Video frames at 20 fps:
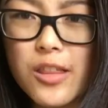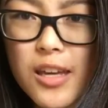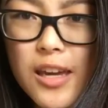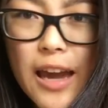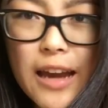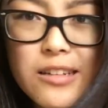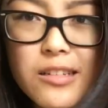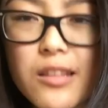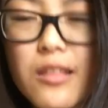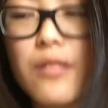the
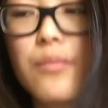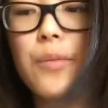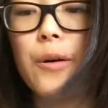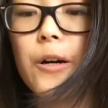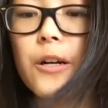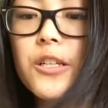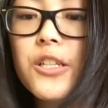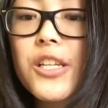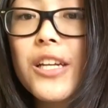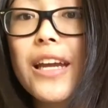end of the
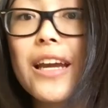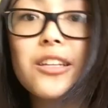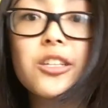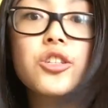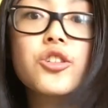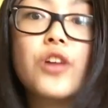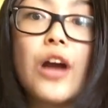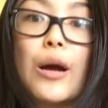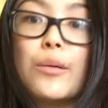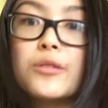book, she gets
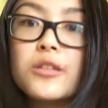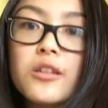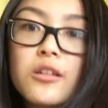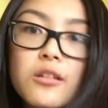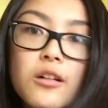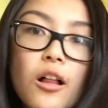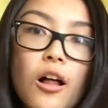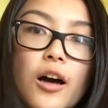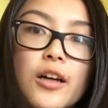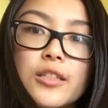trapped in a
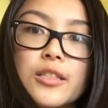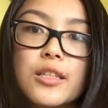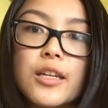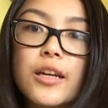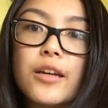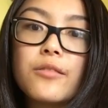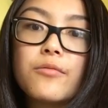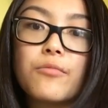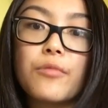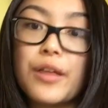
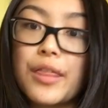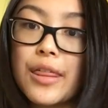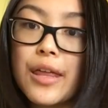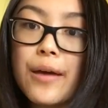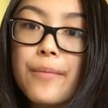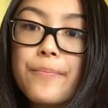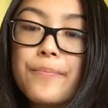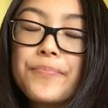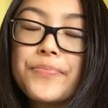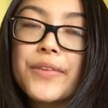closet with
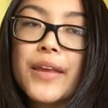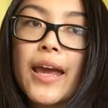him,